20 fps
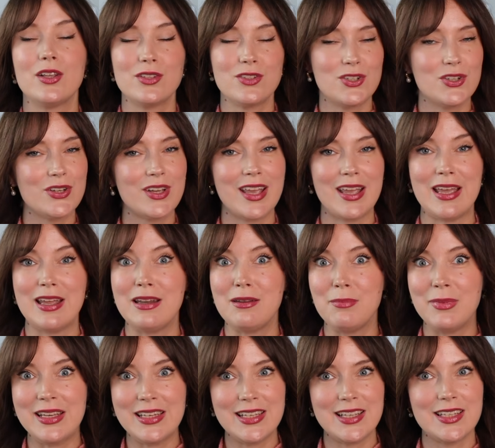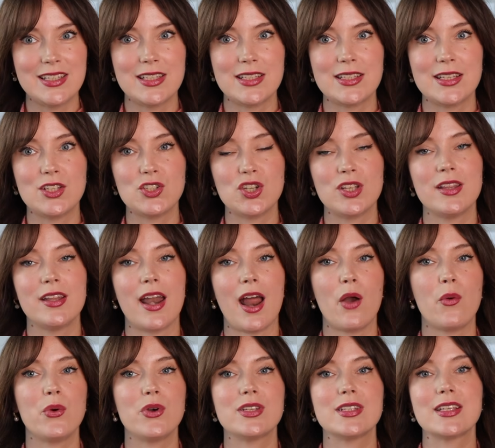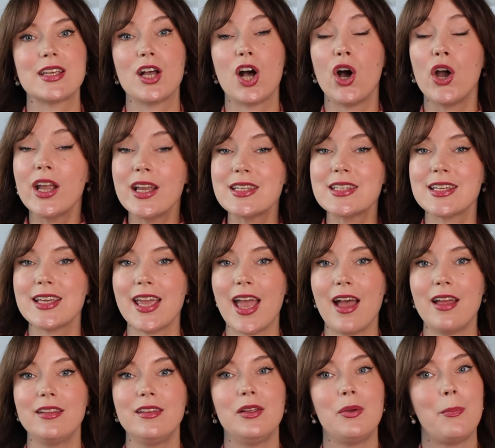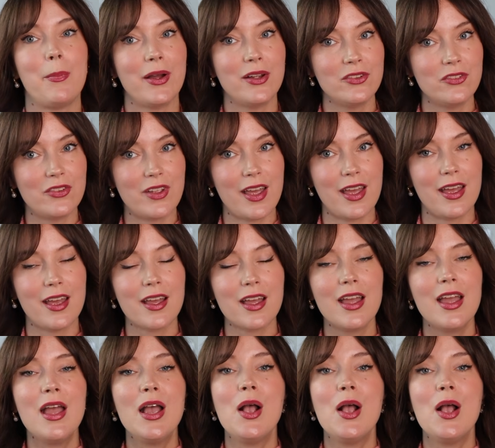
took an immediate decision that I was going to get the Panthere